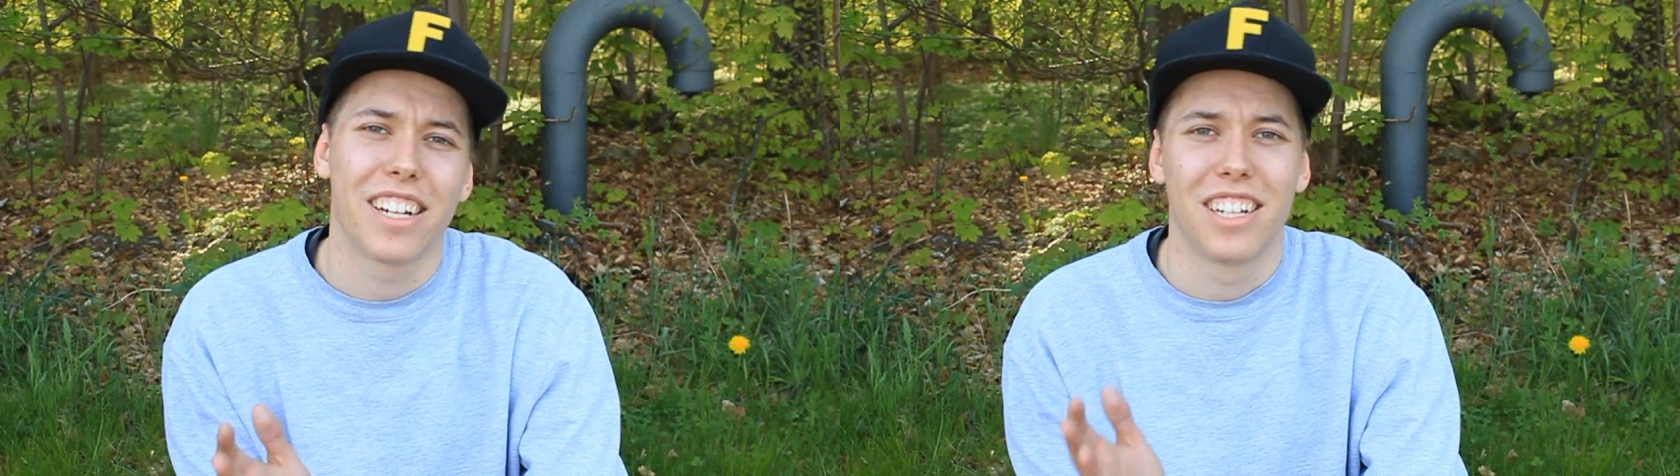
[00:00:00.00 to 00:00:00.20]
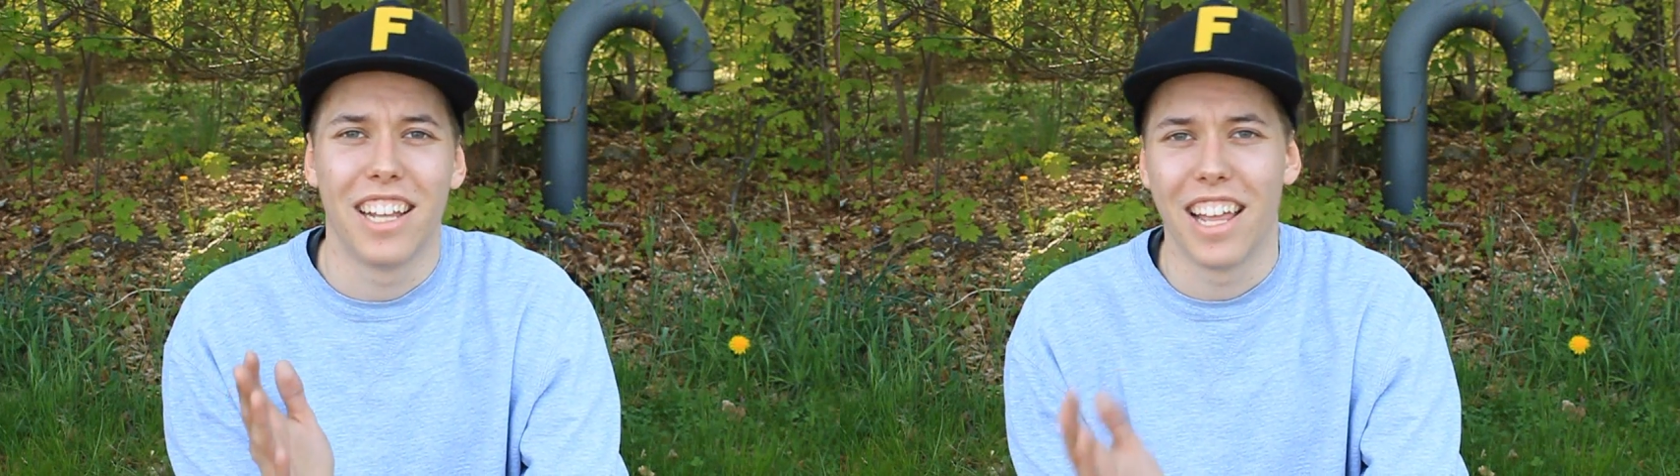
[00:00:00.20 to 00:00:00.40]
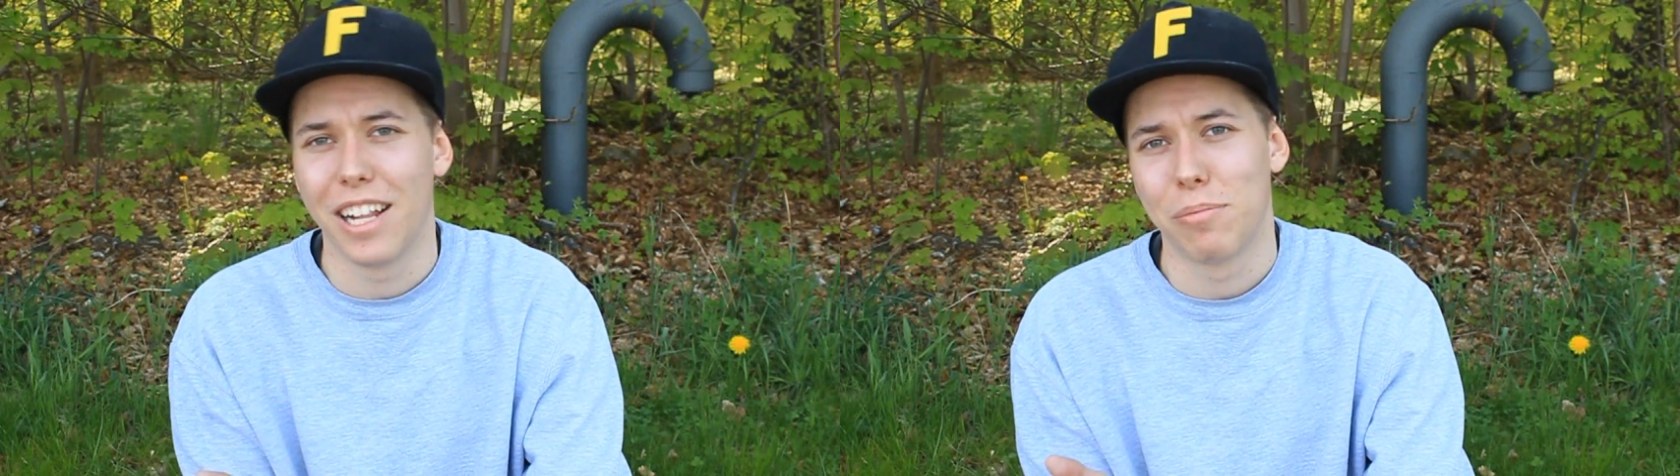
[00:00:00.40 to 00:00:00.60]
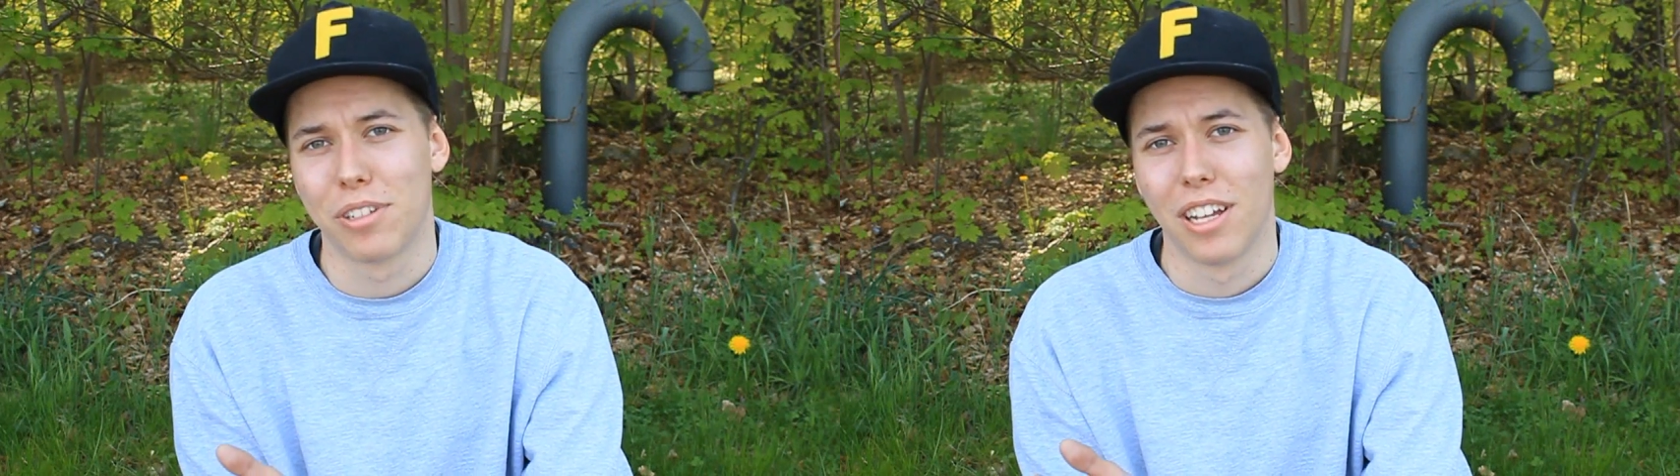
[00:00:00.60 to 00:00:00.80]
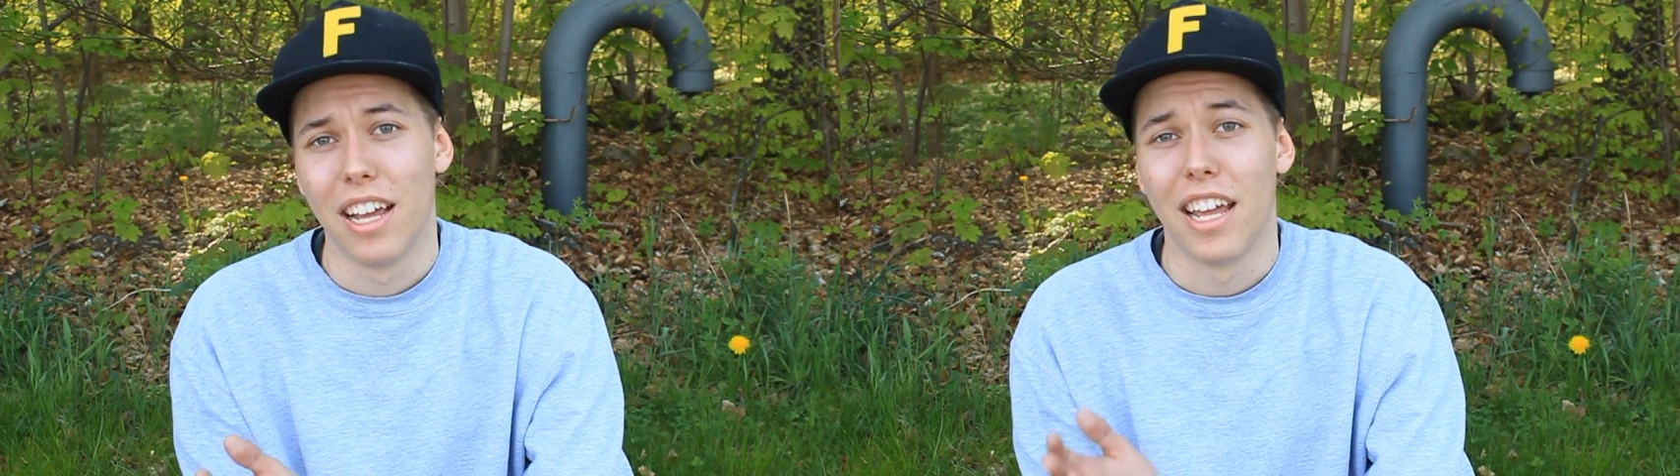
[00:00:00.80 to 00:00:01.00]
actually
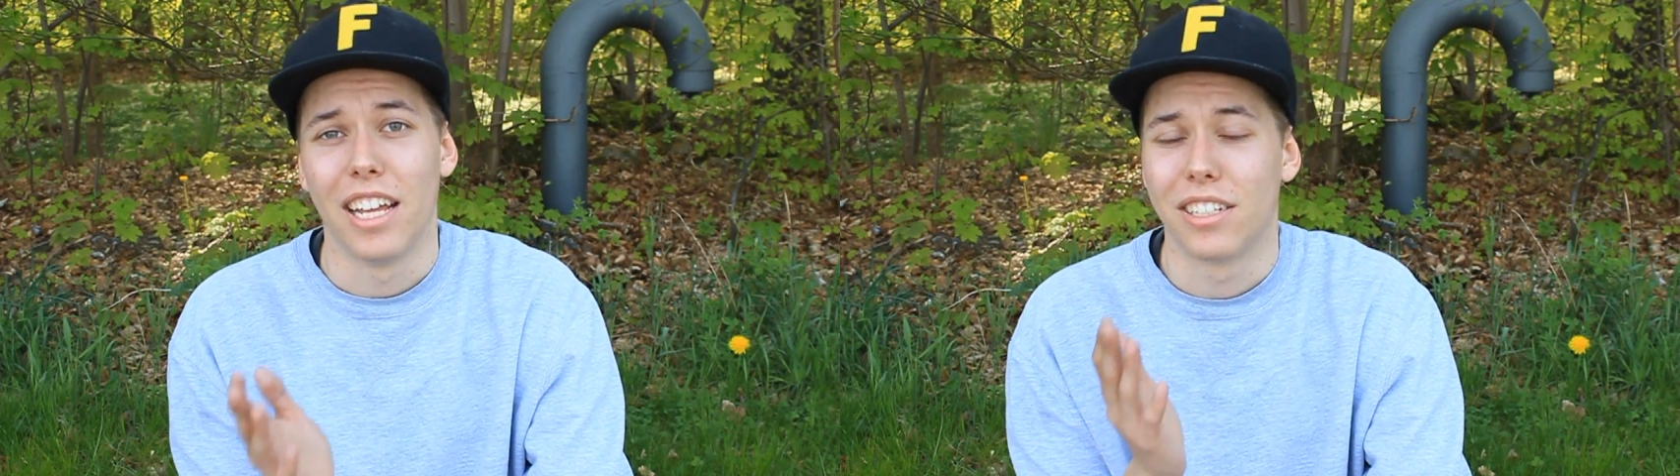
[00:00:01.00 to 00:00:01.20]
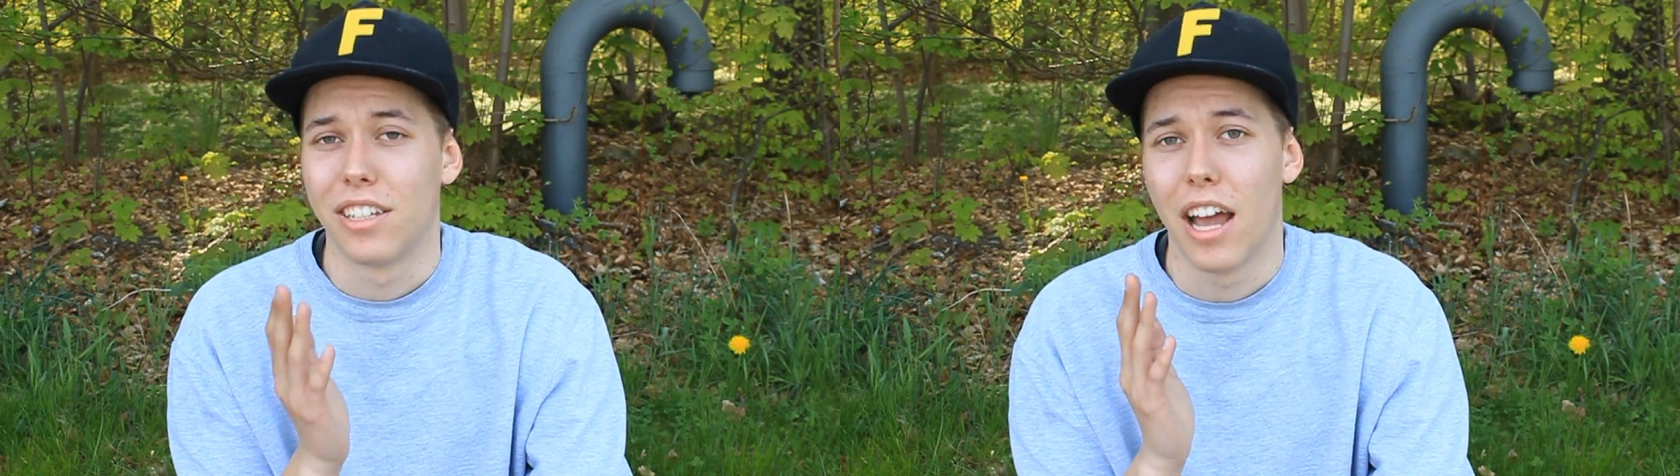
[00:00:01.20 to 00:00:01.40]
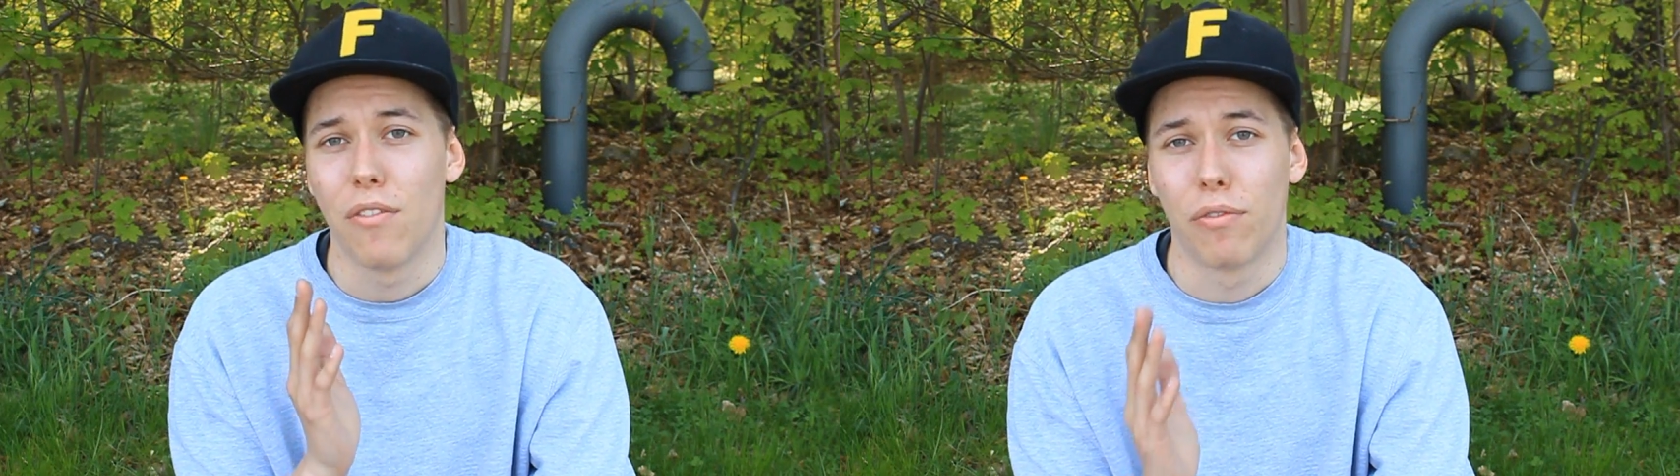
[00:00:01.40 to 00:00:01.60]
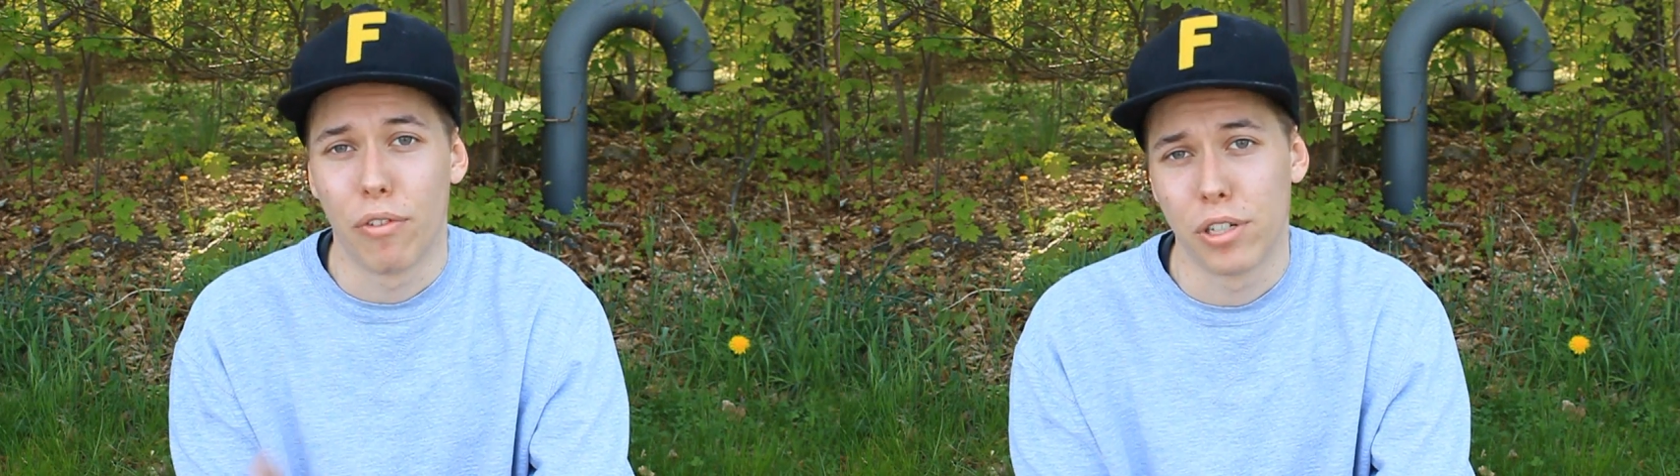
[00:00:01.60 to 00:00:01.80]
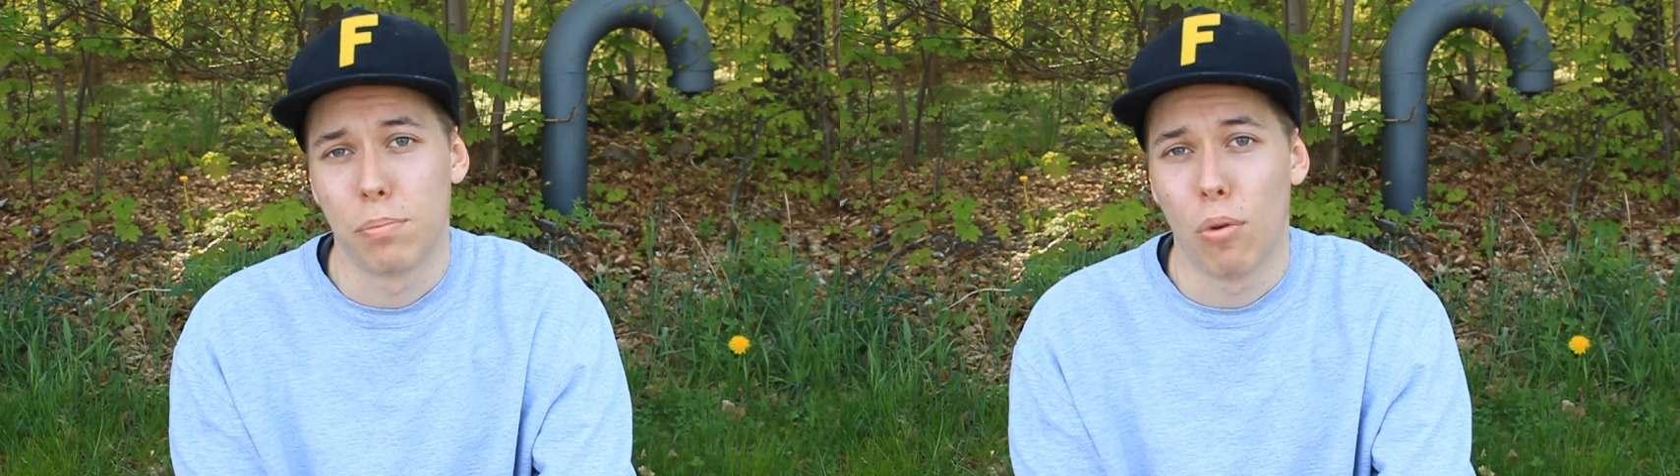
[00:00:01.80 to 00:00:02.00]
helps is to have a fresh